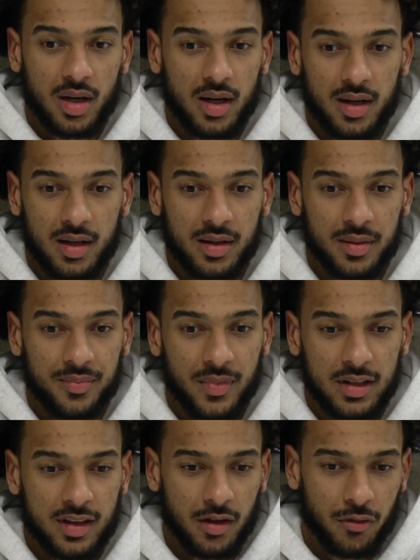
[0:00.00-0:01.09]

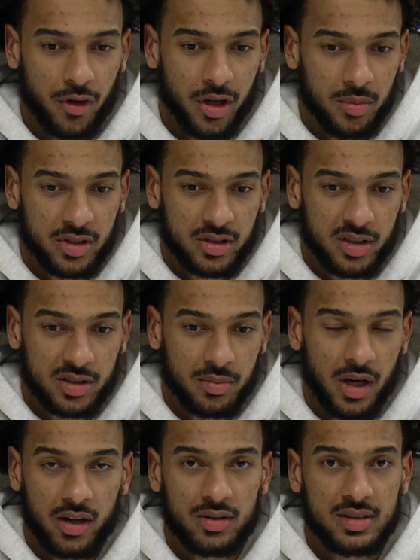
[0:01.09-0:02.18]
I think for him, it's a
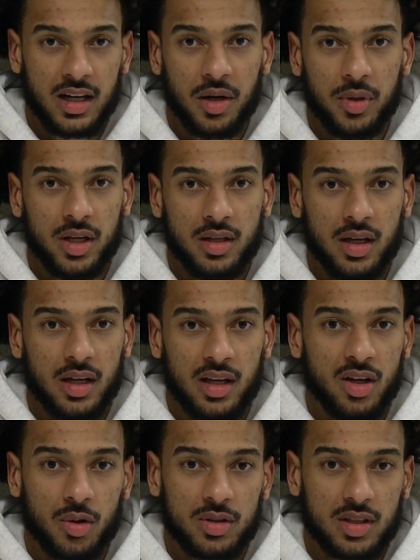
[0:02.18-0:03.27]
matter of time, and I
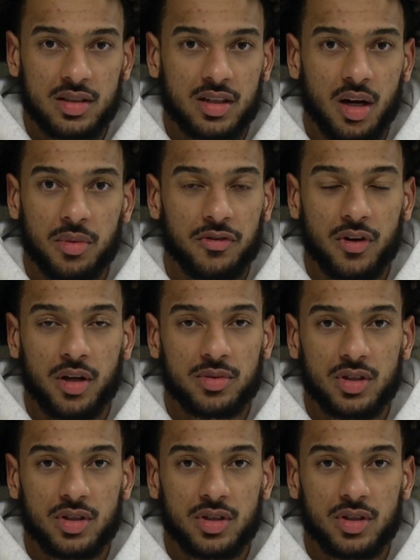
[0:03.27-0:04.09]
know it's coming for him.